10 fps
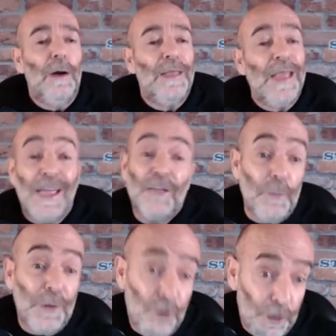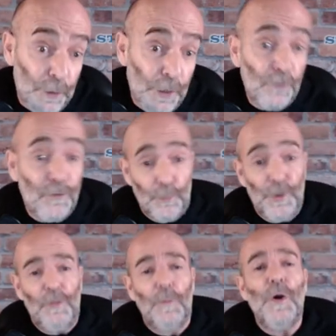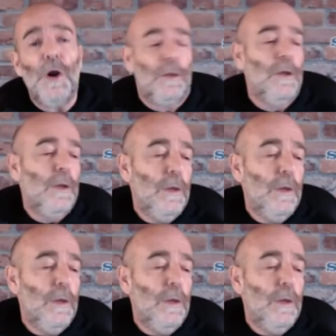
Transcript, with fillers: can't get the materials to print the book.